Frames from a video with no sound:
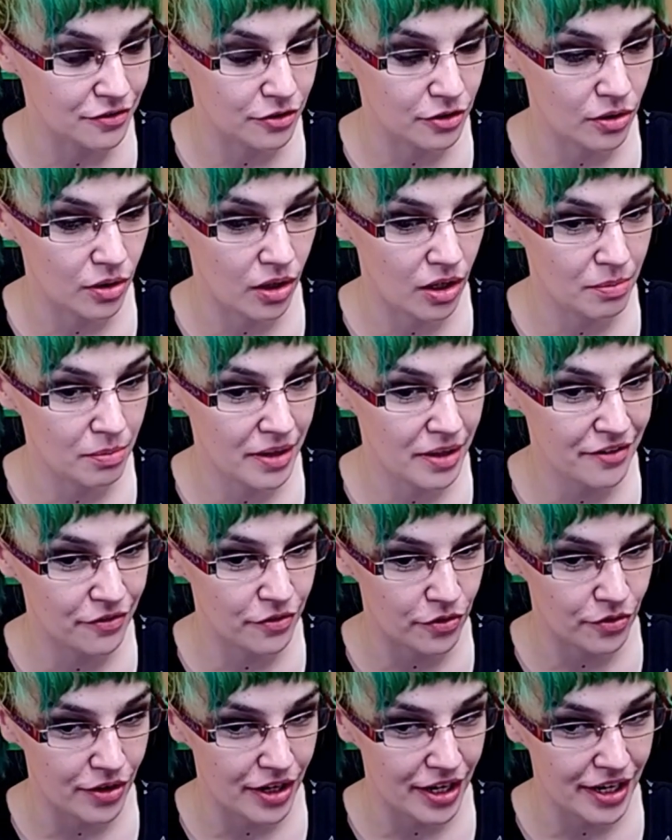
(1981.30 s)
all my
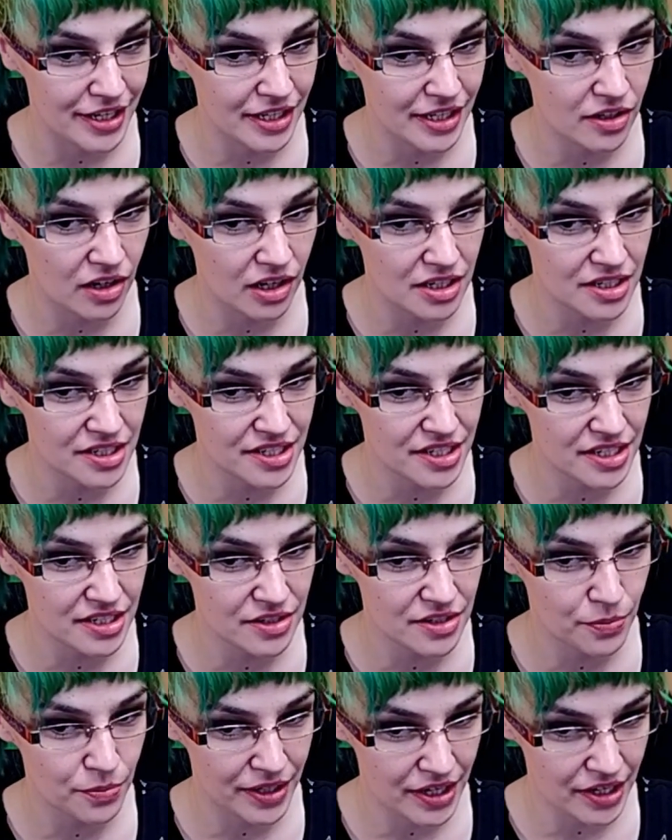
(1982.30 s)
variety content
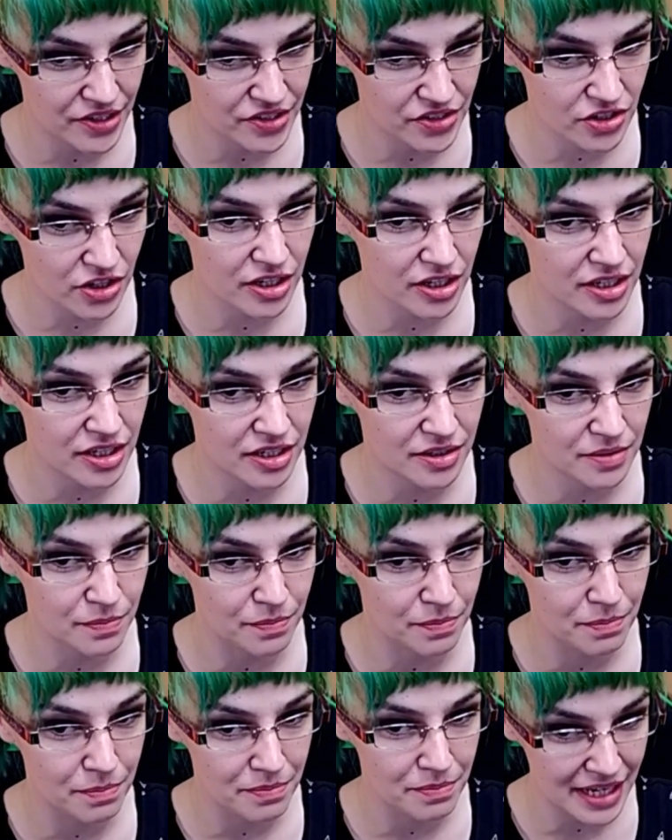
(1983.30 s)
when I started
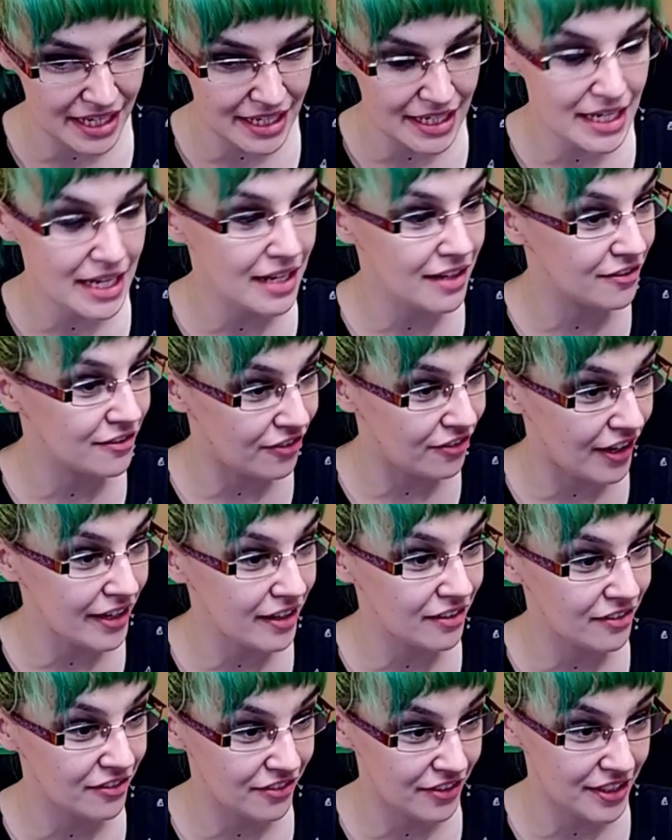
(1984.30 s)
maining
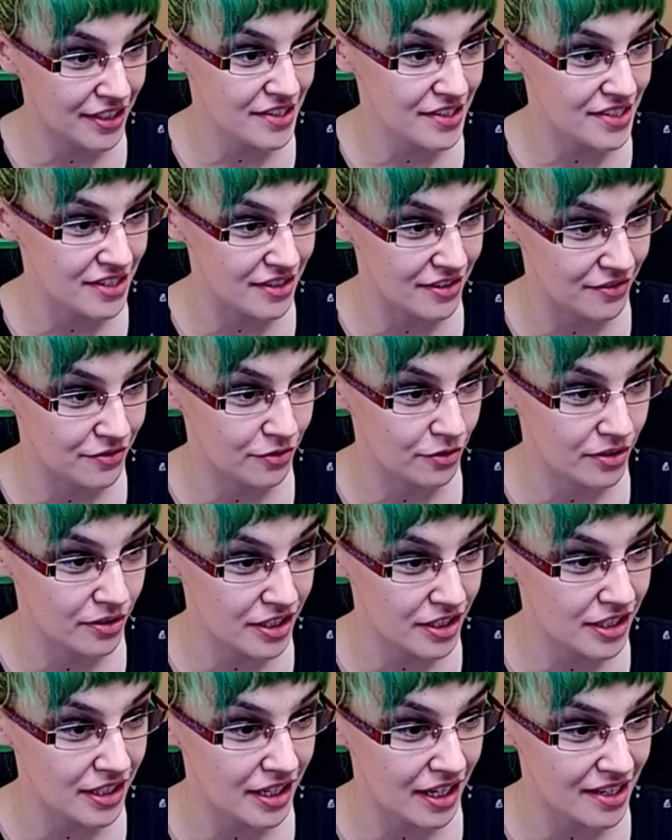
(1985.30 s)
Final Fantasy
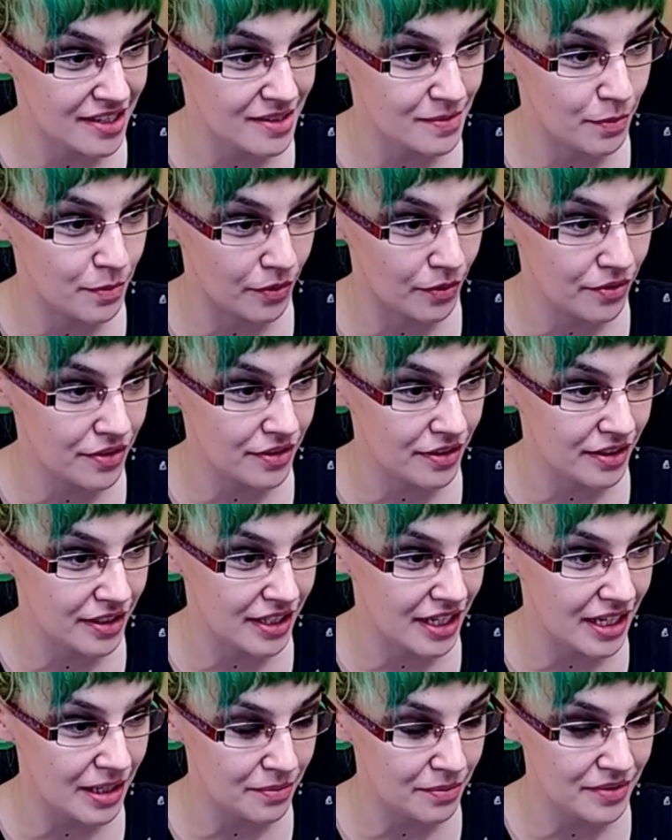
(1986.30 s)
XIV as both a
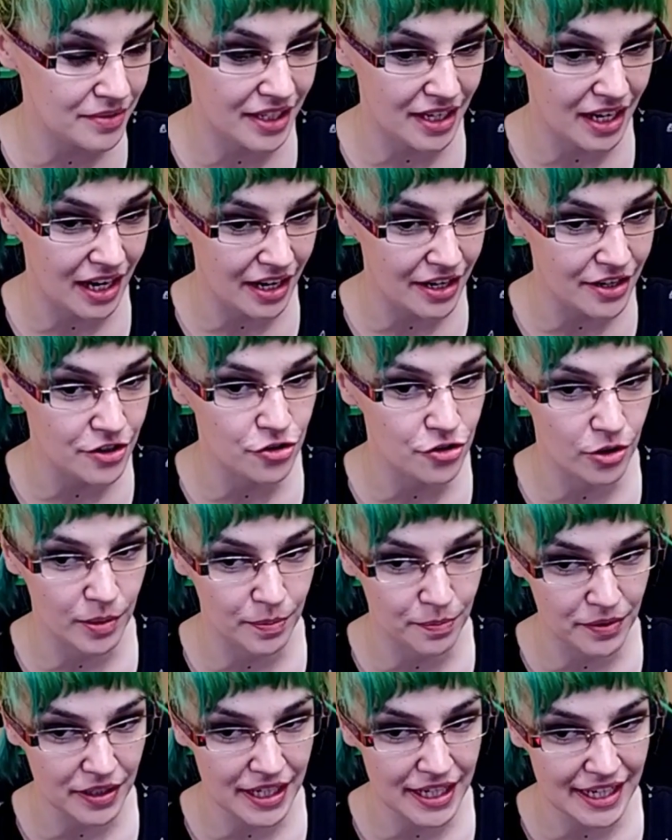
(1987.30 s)
game that I enjoy
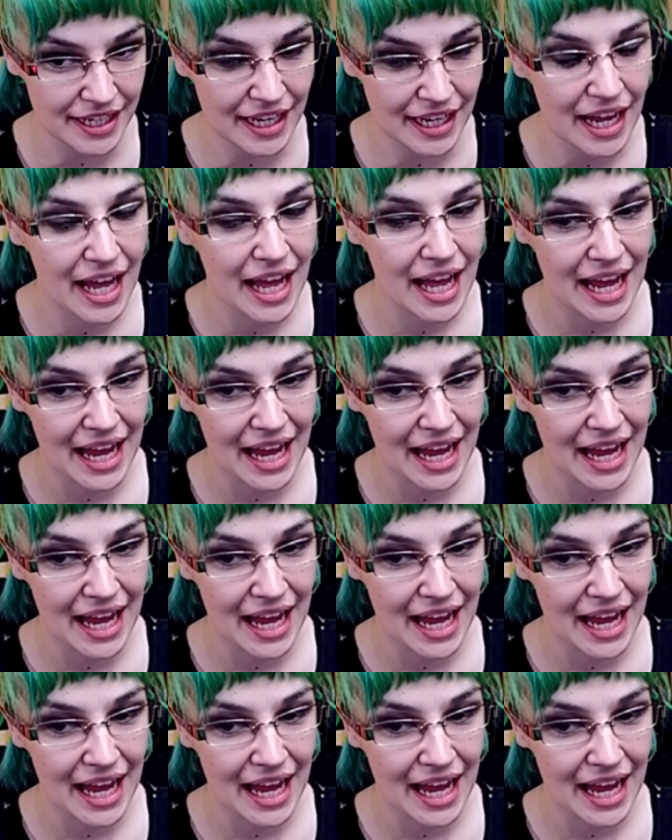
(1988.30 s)
playing